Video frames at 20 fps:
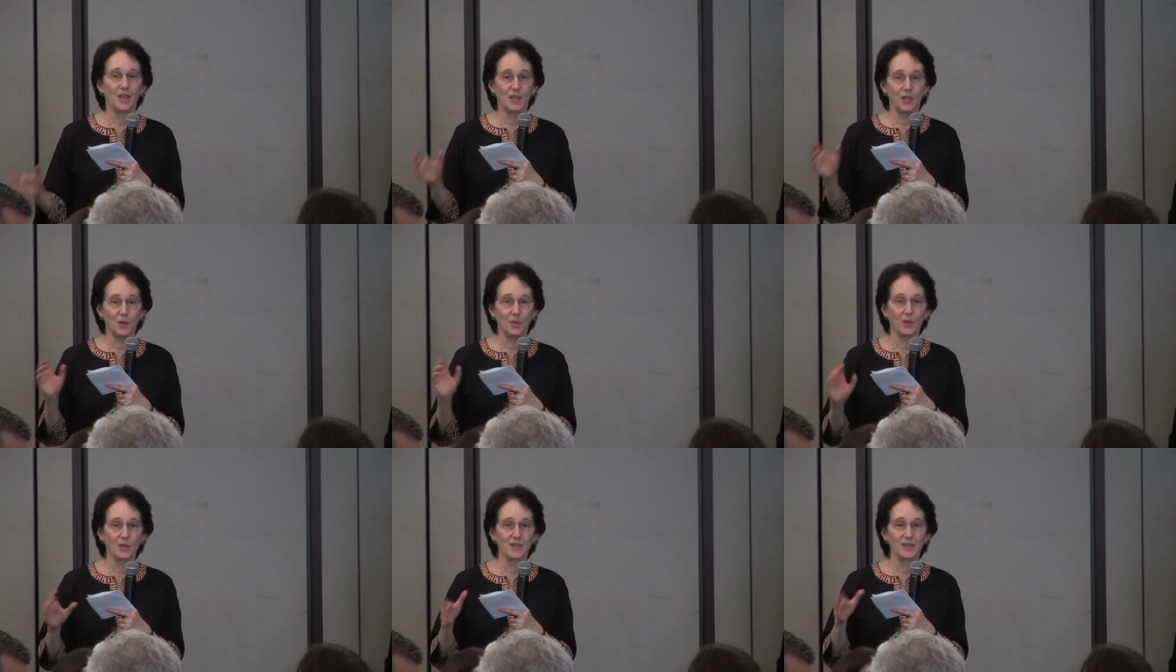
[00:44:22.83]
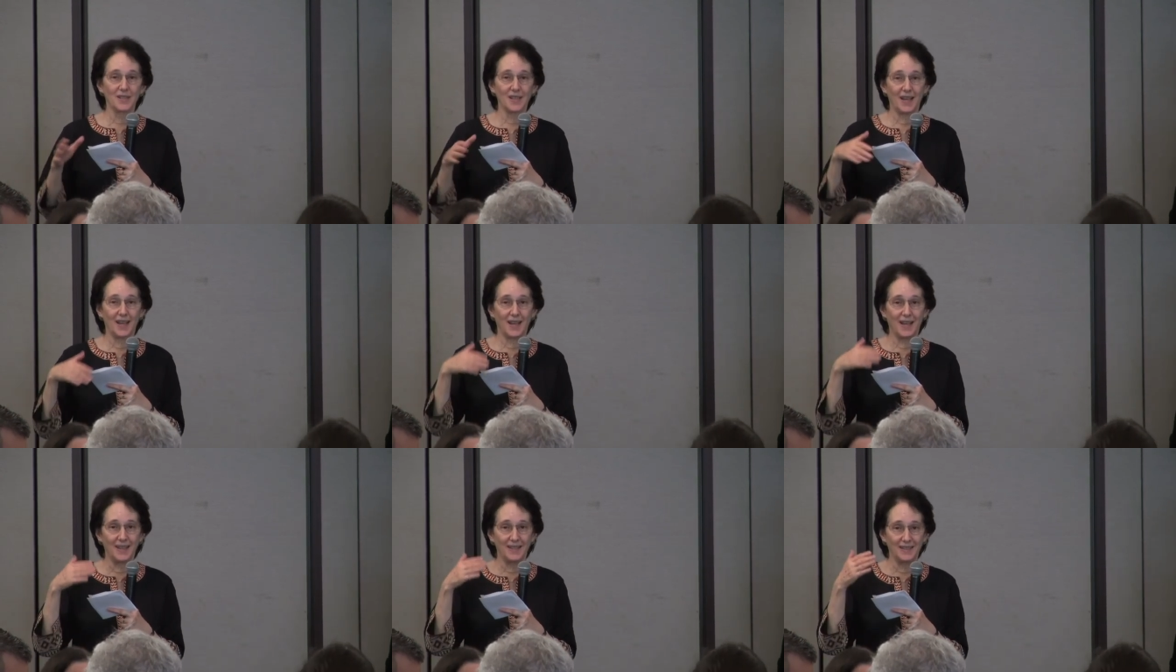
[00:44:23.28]
yours
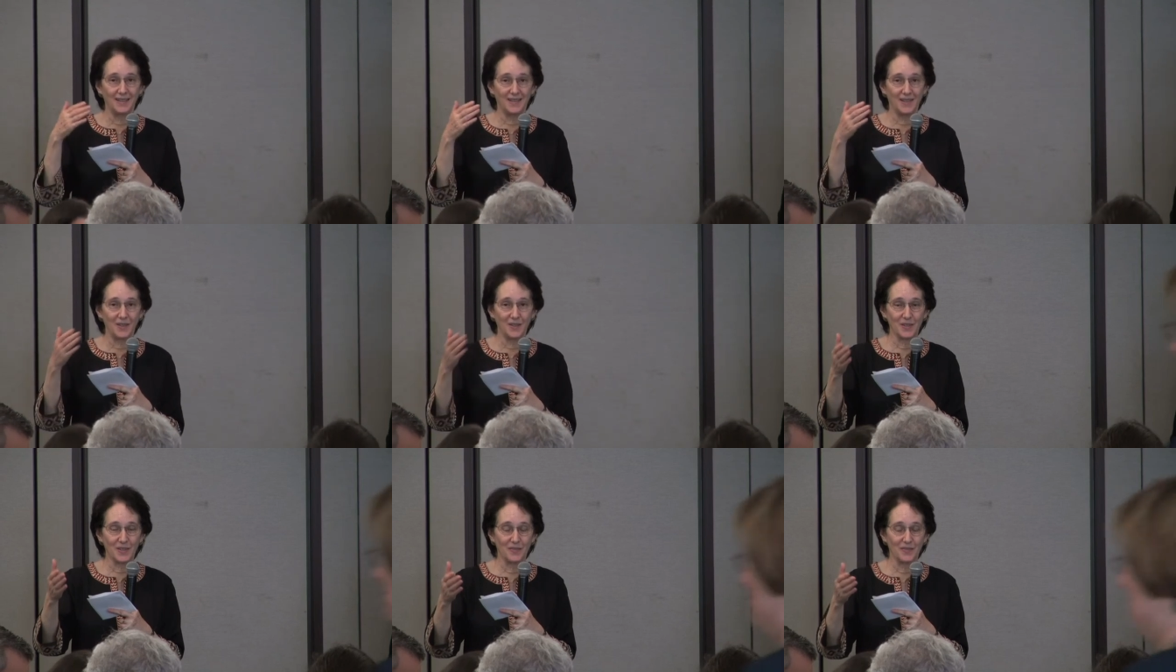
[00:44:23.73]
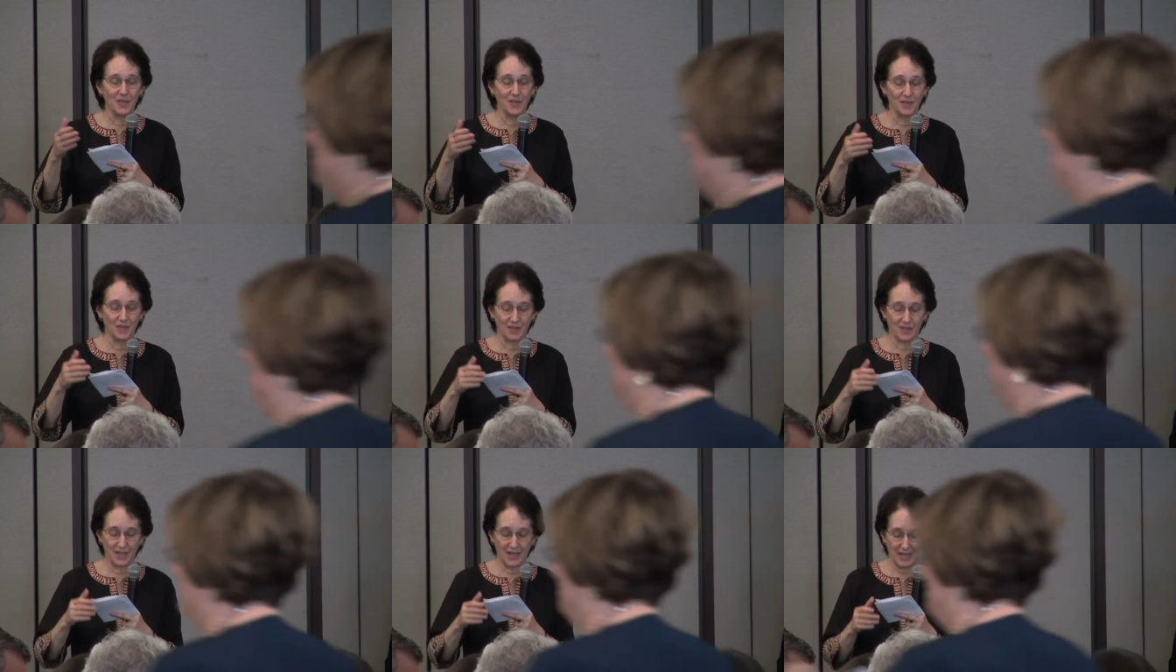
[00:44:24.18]
and those of
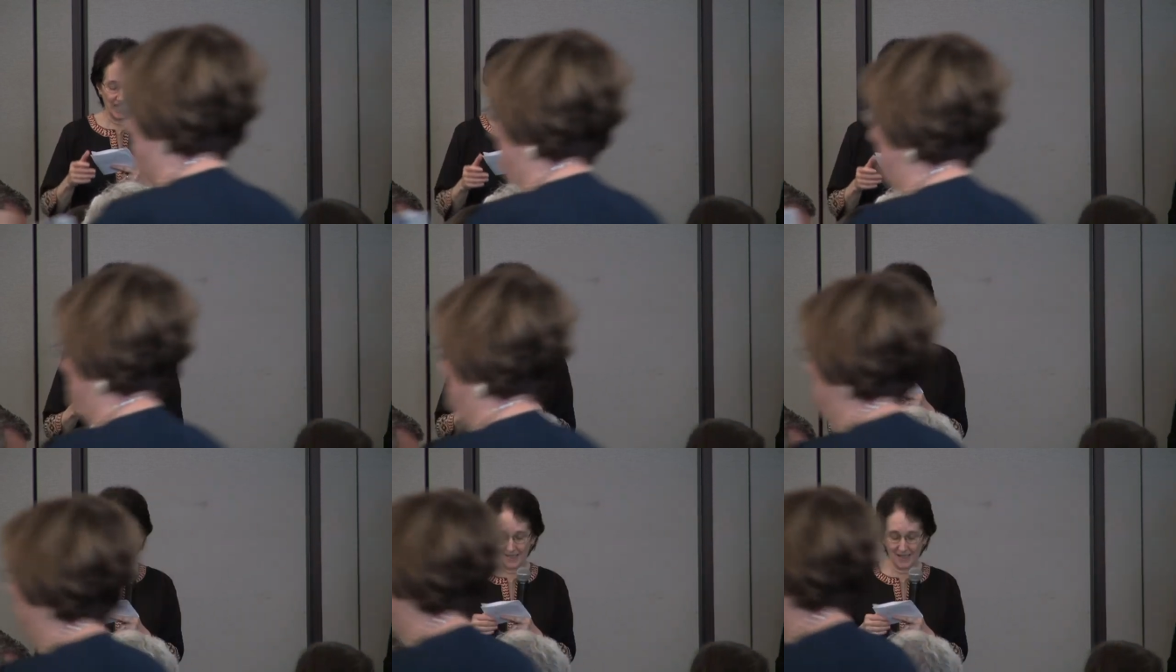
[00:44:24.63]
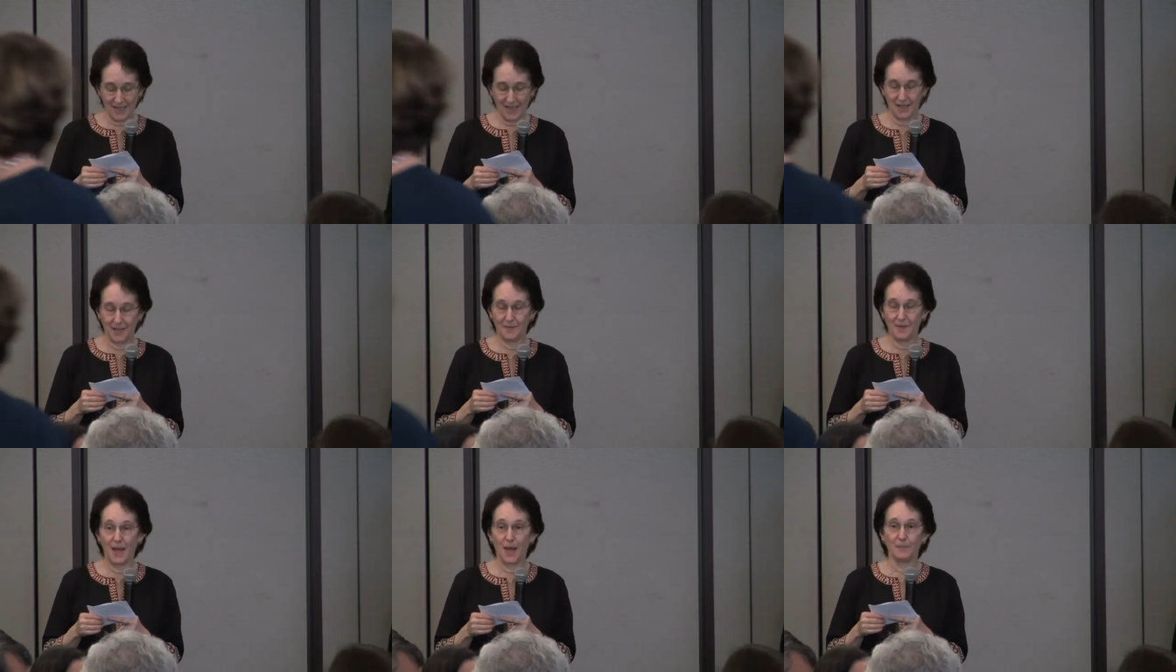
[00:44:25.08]
your colleagues' uh,
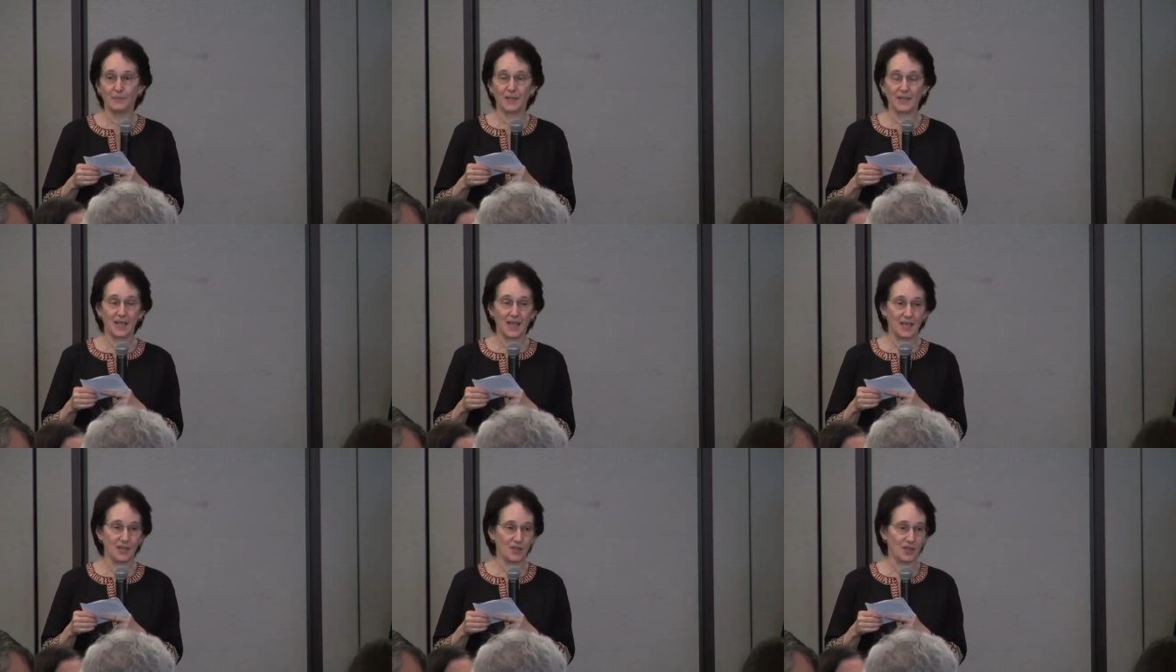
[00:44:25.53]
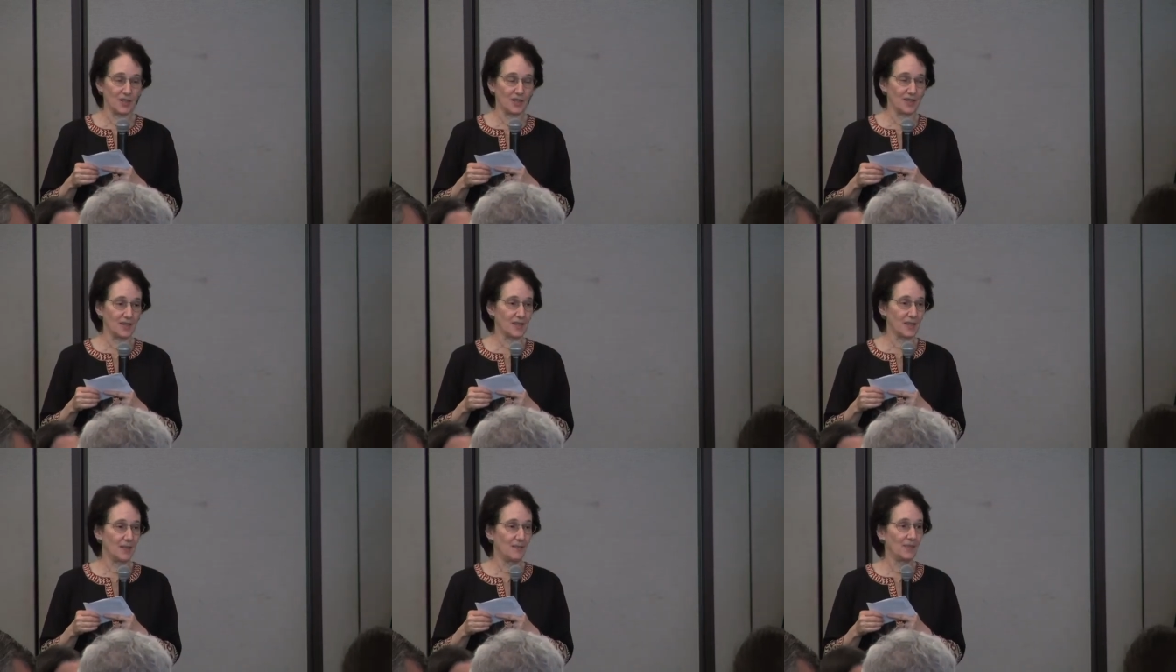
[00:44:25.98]

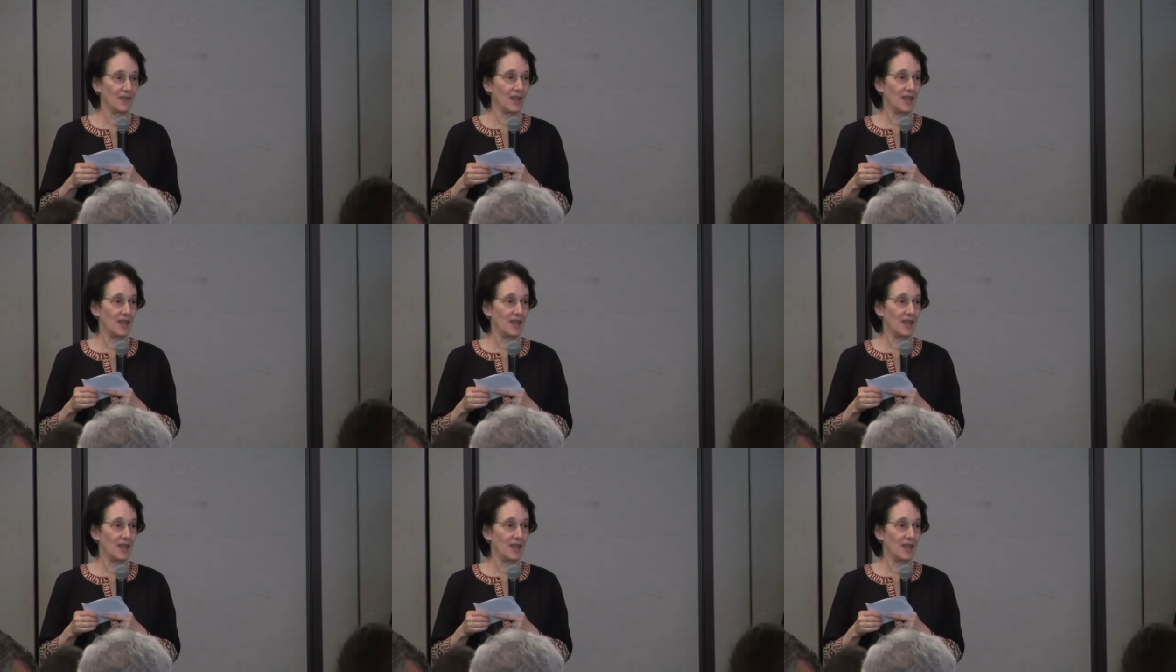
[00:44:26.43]
applications.